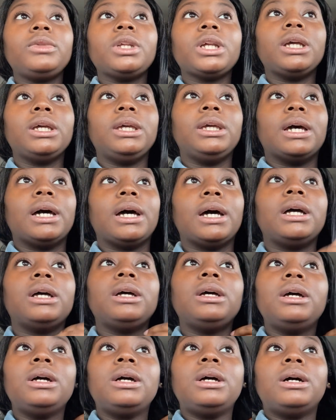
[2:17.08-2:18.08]
yeah,
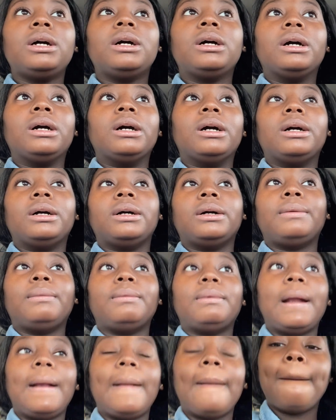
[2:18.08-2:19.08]

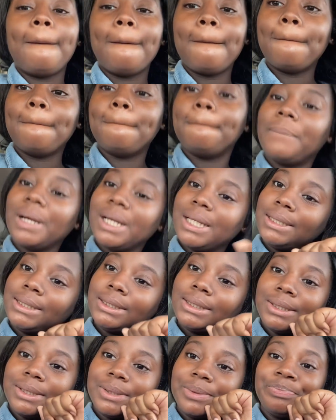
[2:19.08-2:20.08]
but
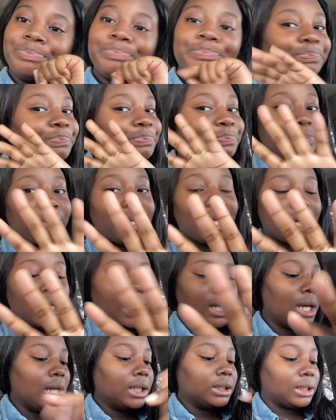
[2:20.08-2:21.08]
yeah,
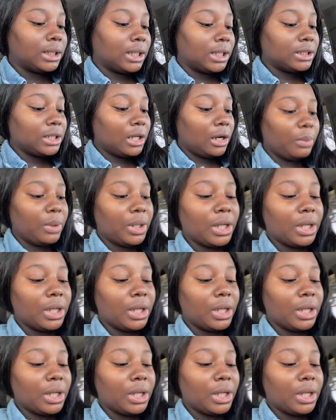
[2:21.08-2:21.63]
so that's gonna be